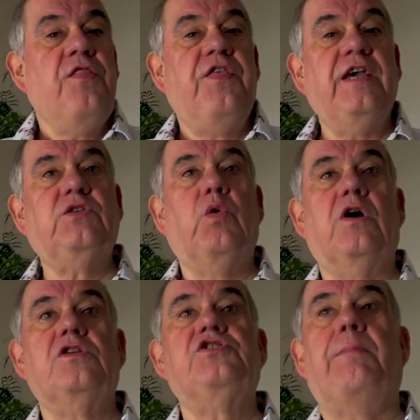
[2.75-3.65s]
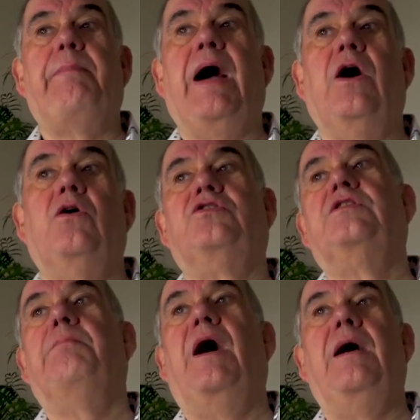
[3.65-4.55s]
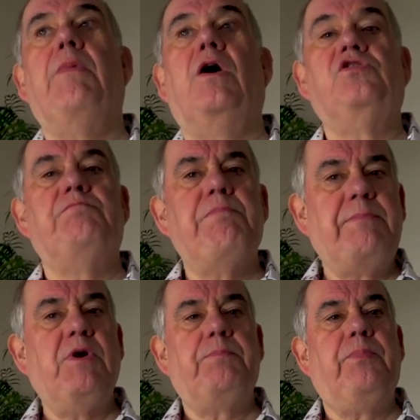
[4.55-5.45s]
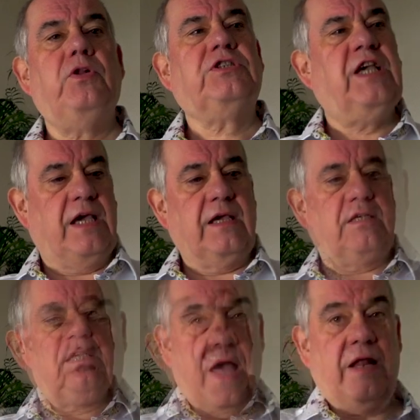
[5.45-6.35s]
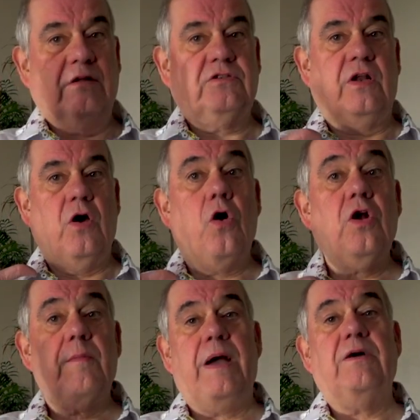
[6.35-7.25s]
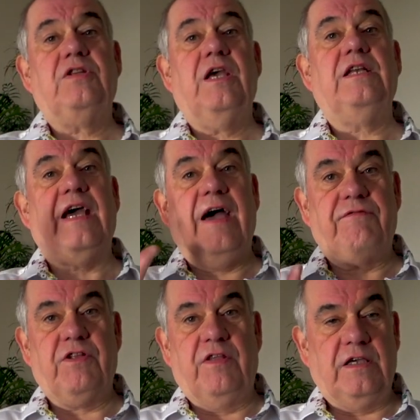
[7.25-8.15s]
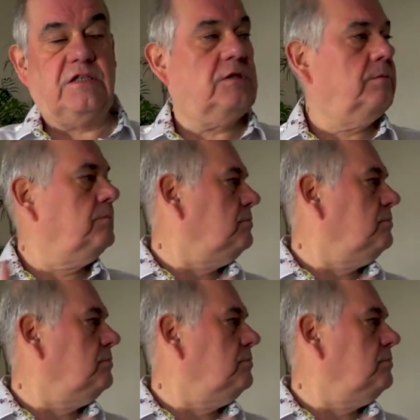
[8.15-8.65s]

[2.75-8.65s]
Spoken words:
This one's about my most memorable gigs, and I'll tell you all about it after this.